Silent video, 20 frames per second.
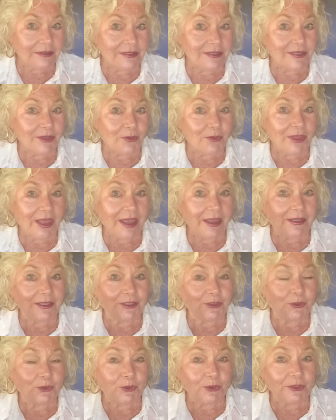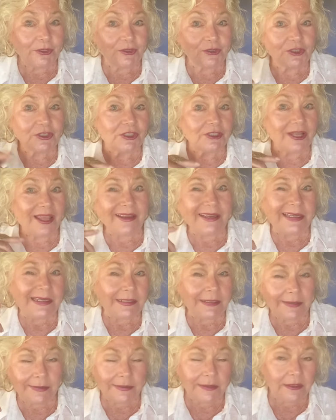so that your
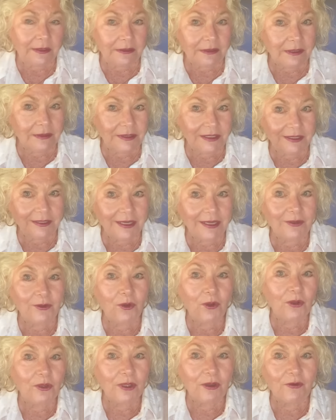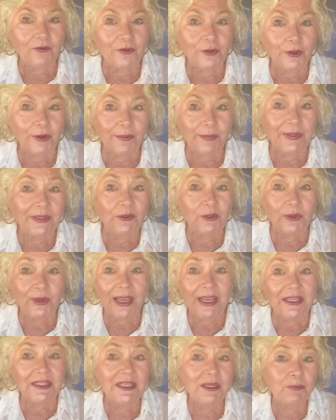slugginess doesn't get all over a pillowcase.